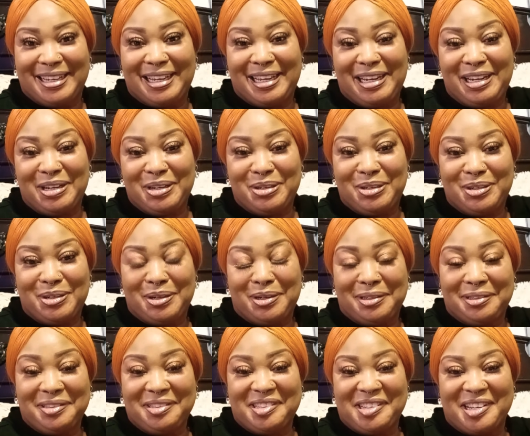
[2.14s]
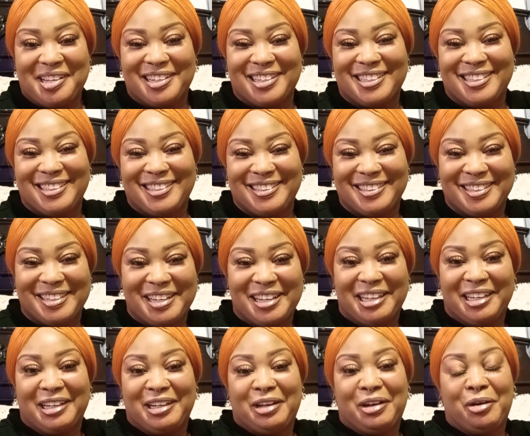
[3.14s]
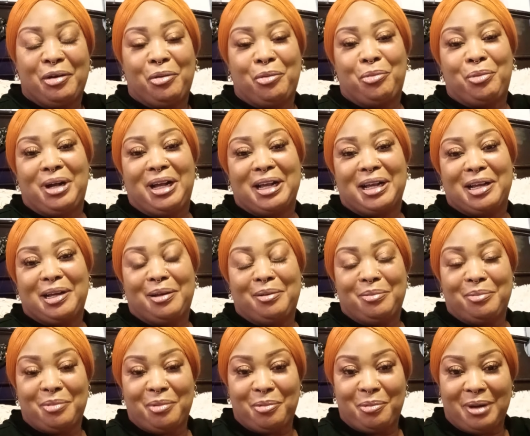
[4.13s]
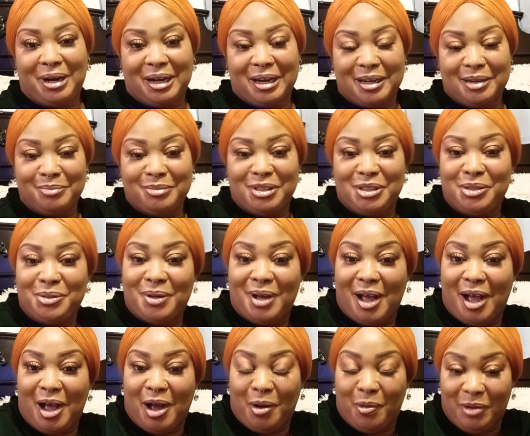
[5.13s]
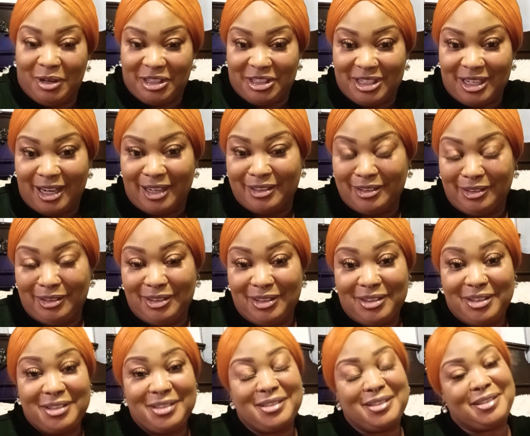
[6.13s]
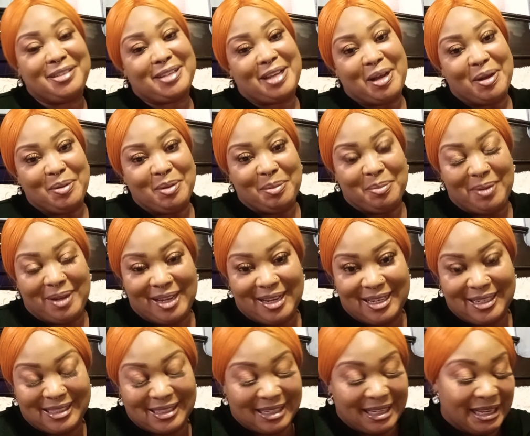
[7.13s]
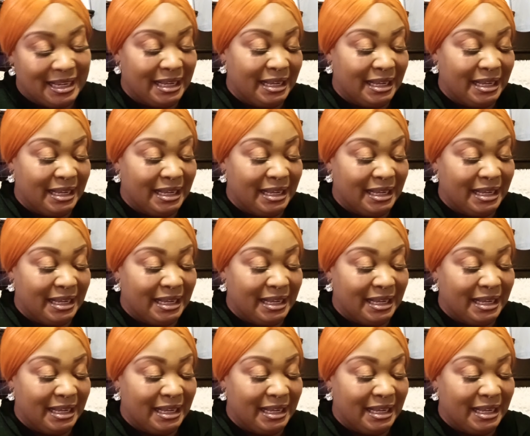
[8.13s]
Hello dolls. Welcome to our channel. This is our place.